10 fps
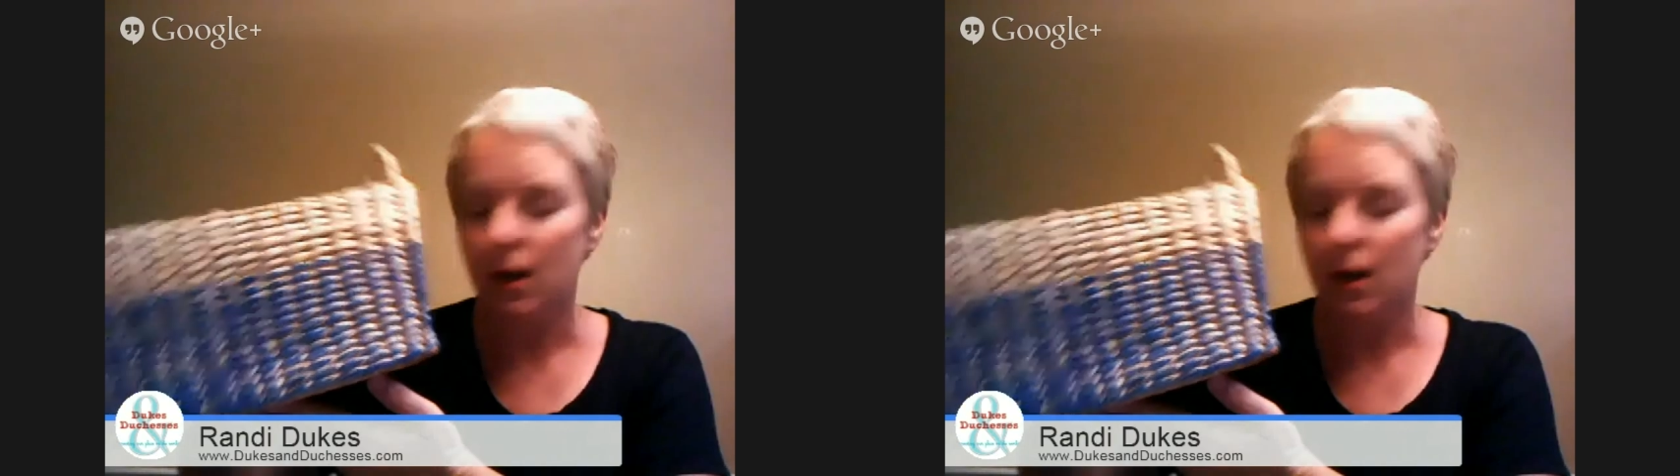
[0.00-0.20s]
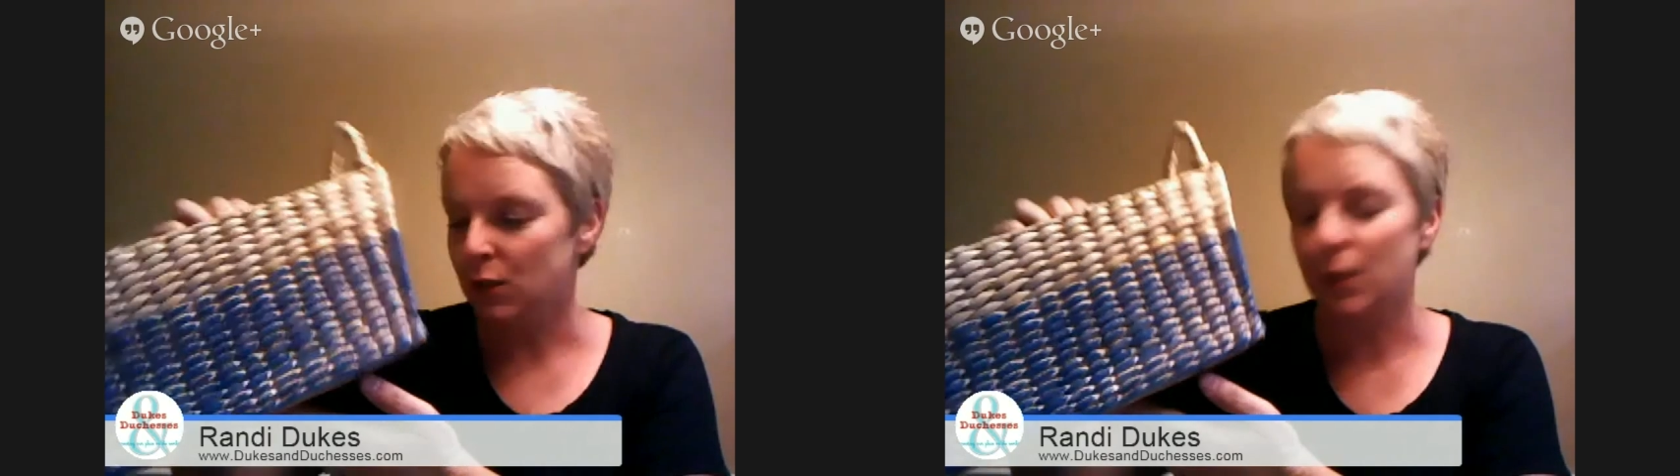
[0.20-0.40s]

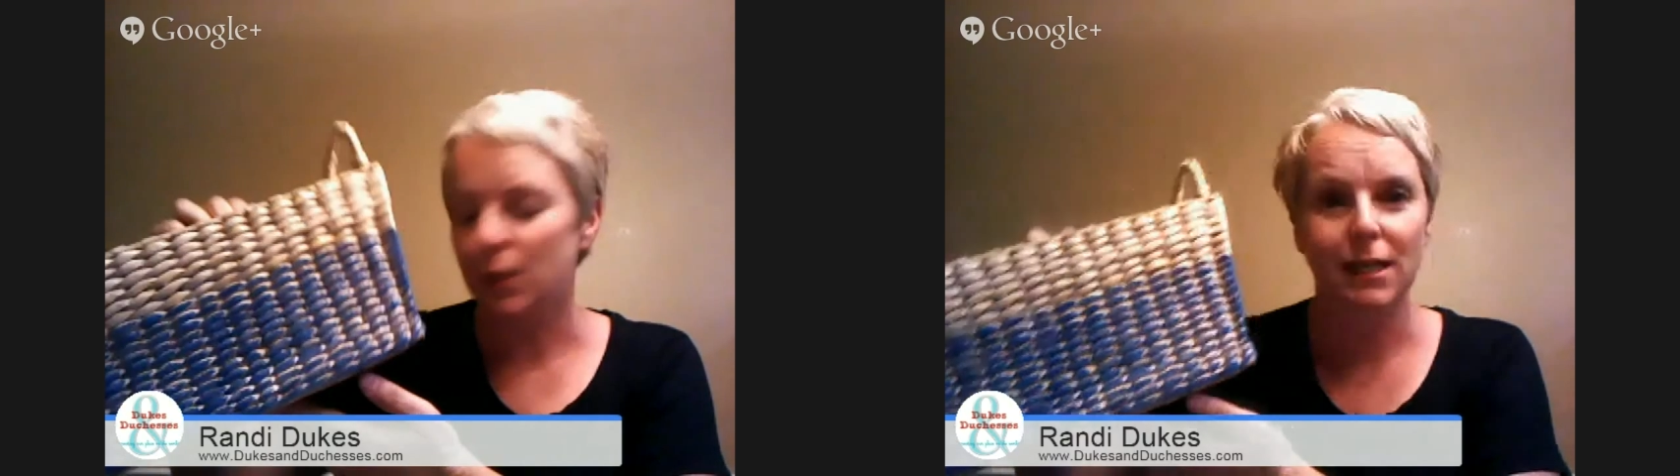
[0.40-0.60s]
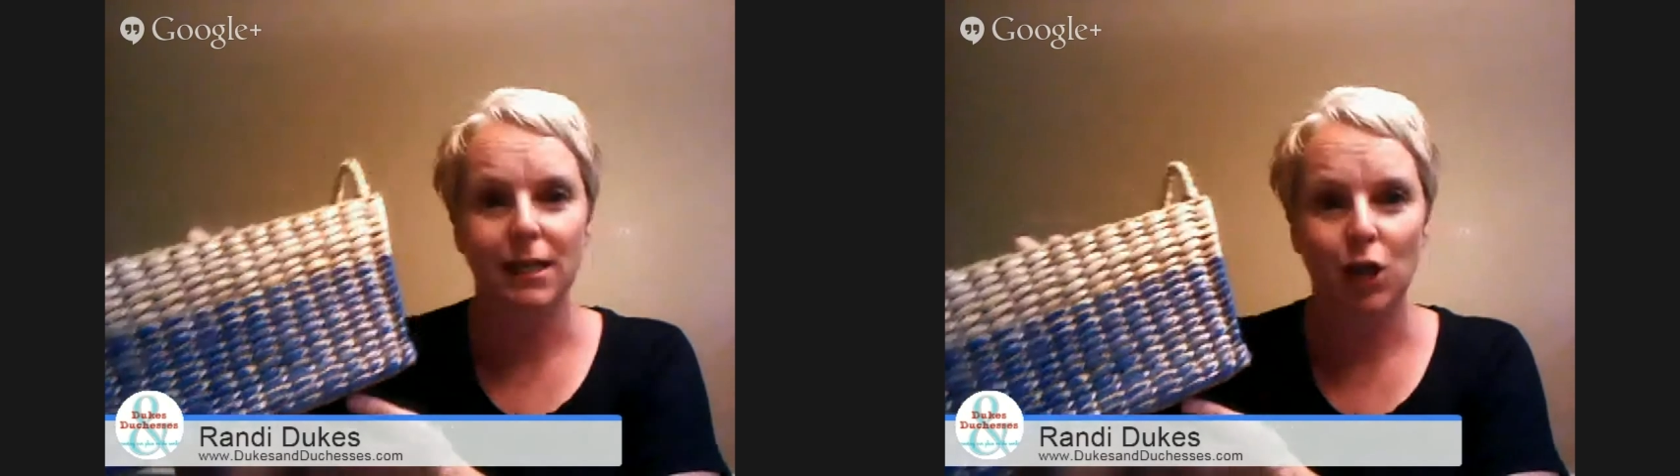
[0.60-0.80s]
so this
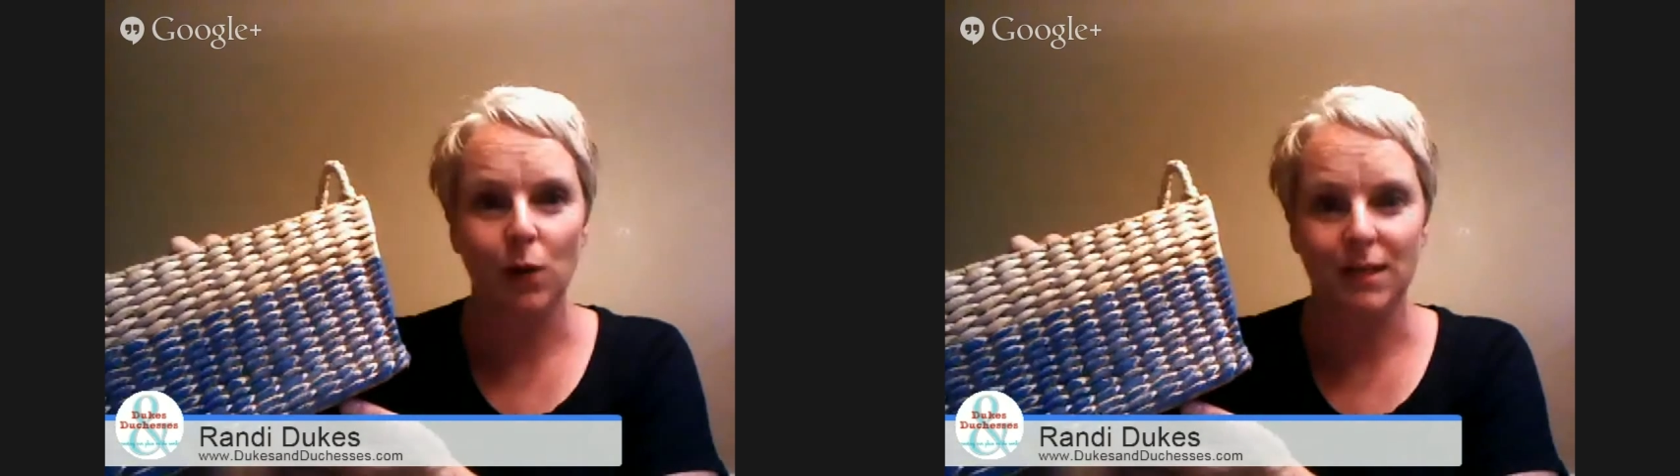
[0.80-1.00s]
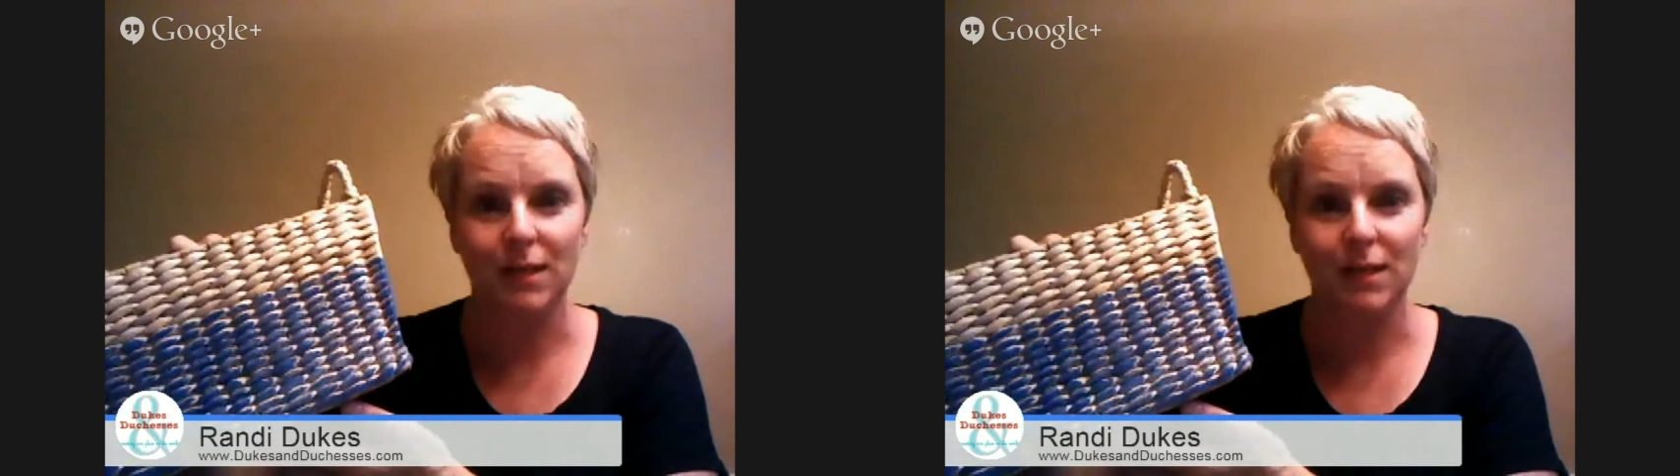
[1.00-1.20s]
indigo
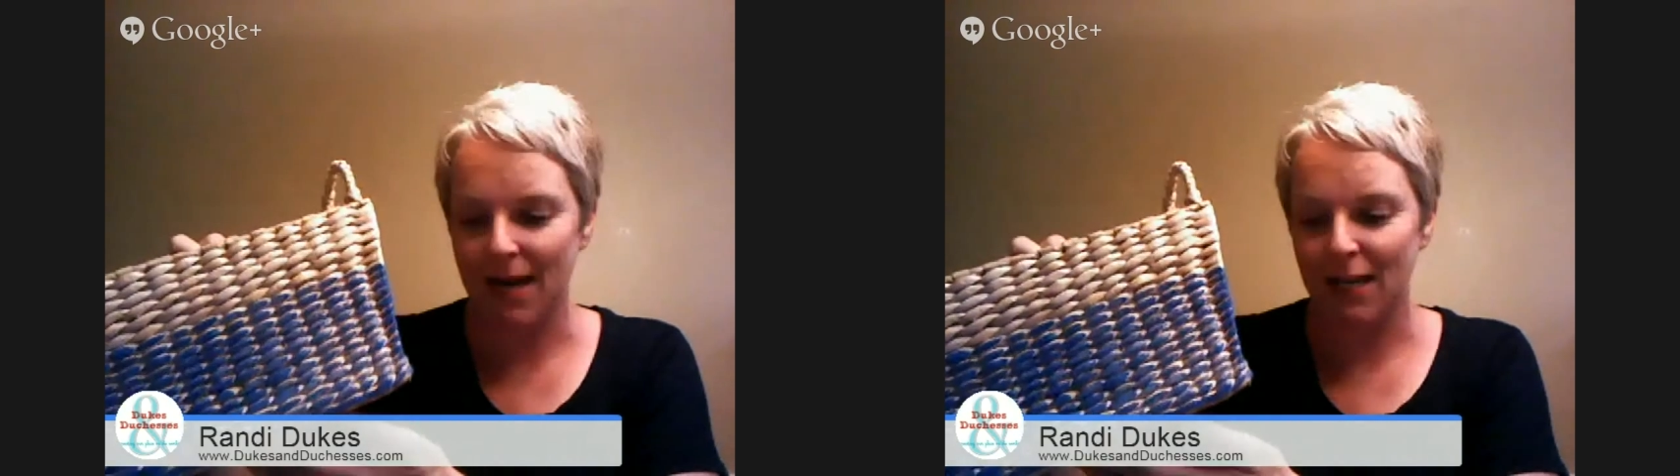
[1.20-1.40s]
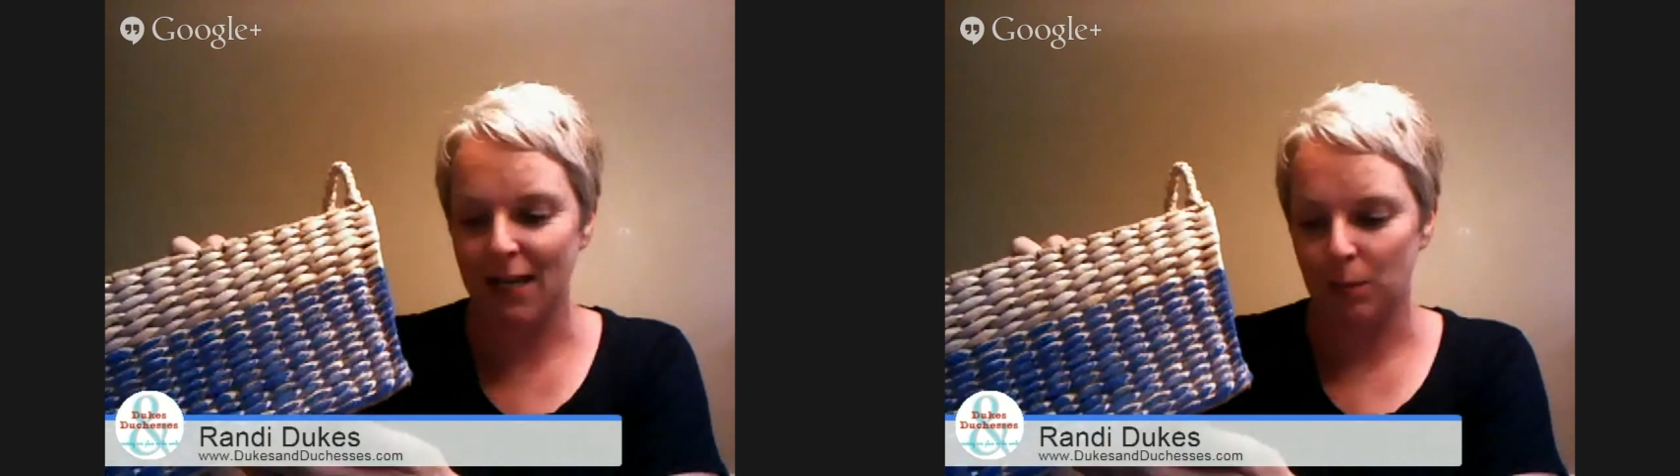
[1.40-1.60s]

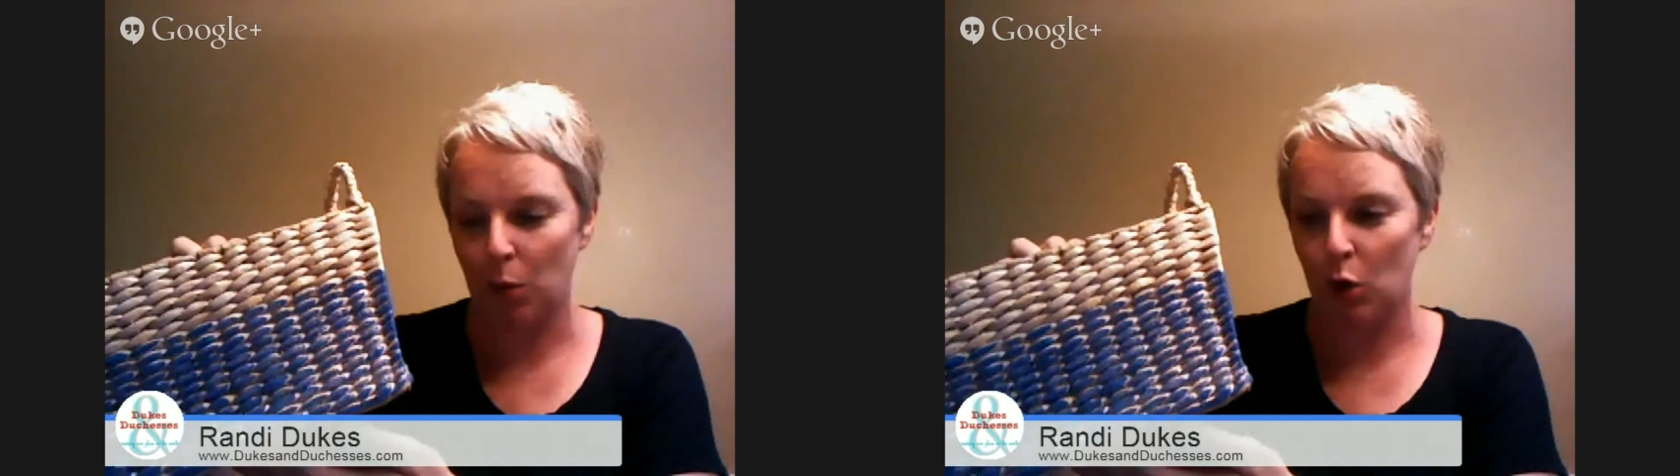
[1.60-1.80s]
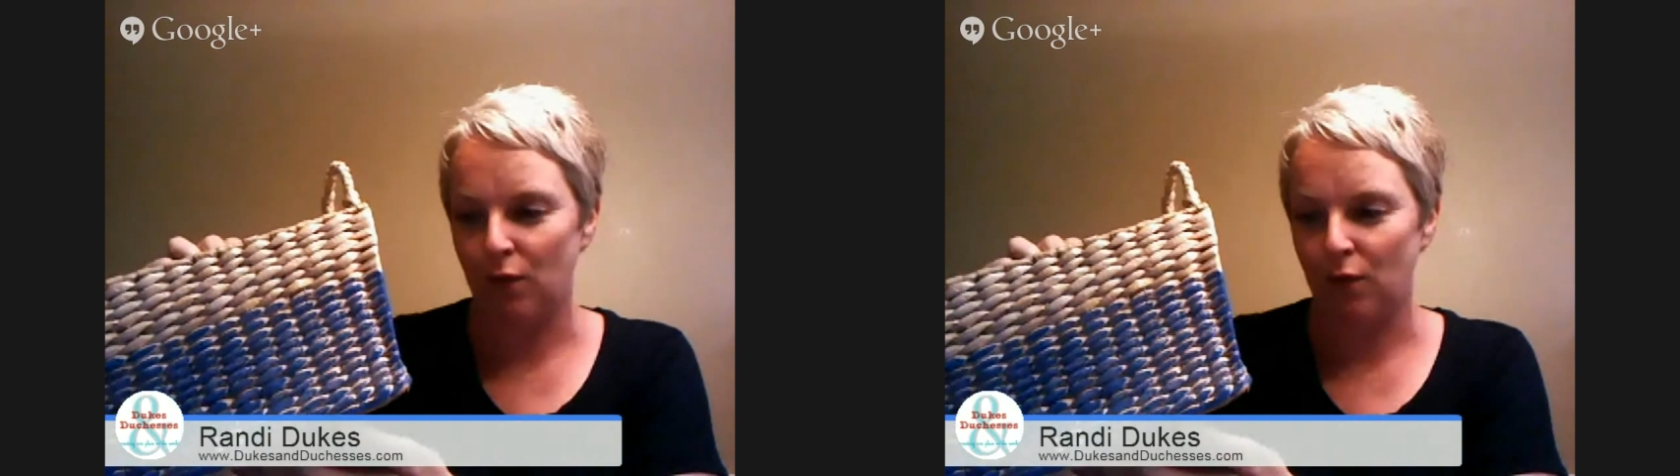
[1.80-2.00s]
stain is
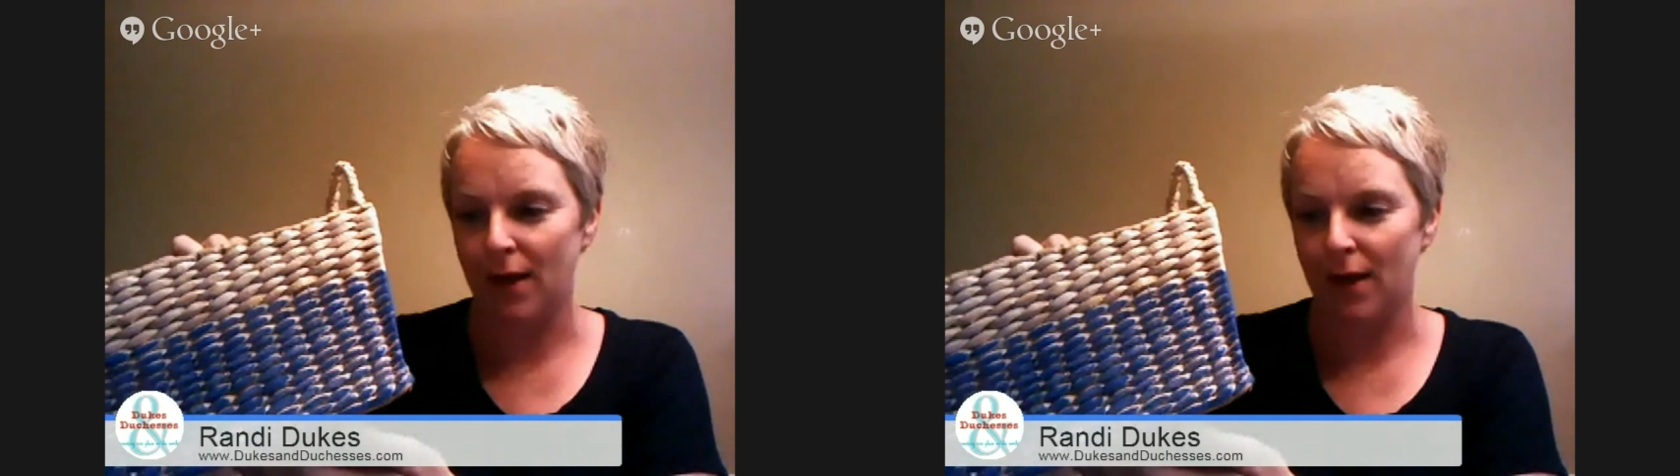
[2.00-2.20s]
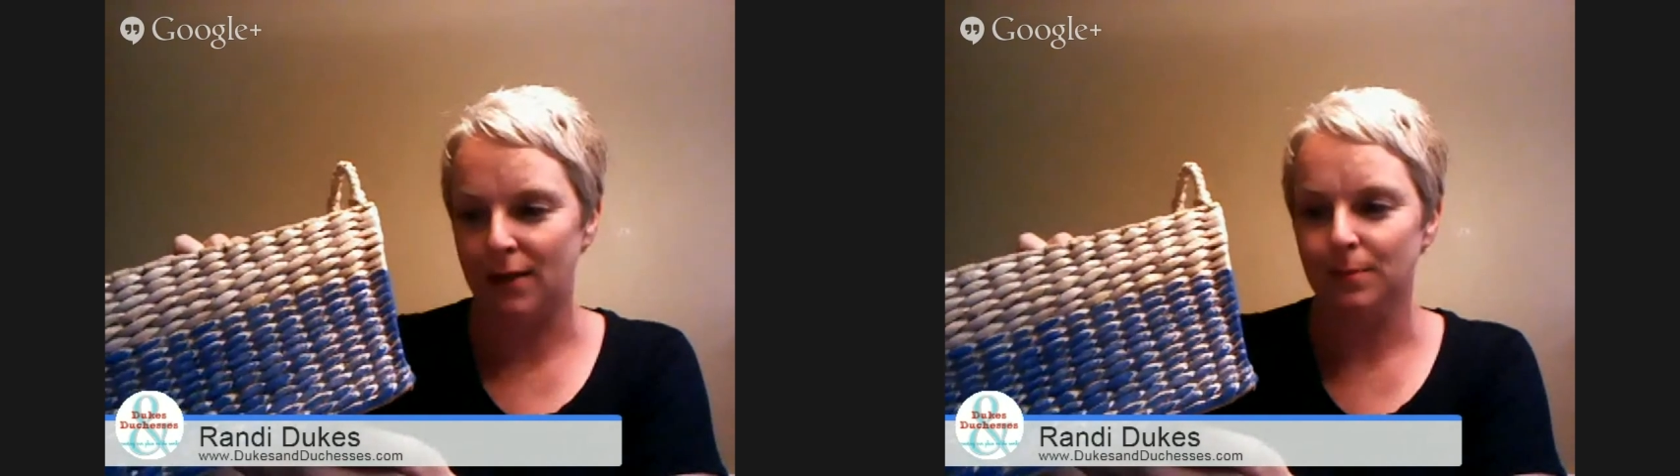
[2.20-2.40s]

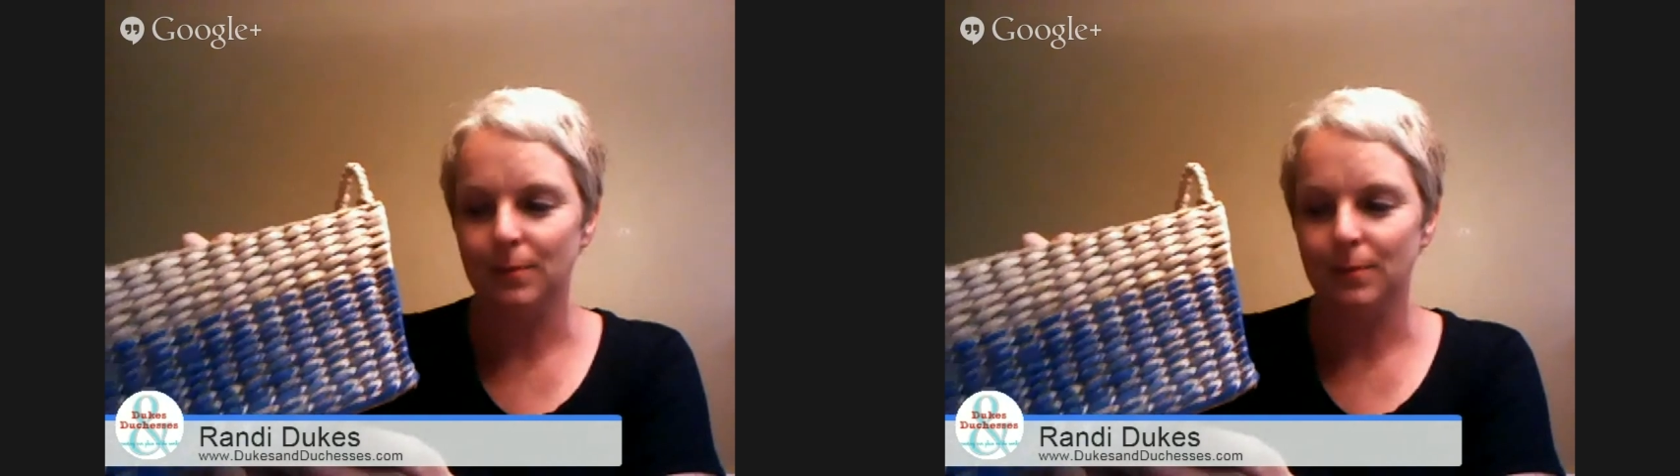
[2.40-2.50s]
perfect.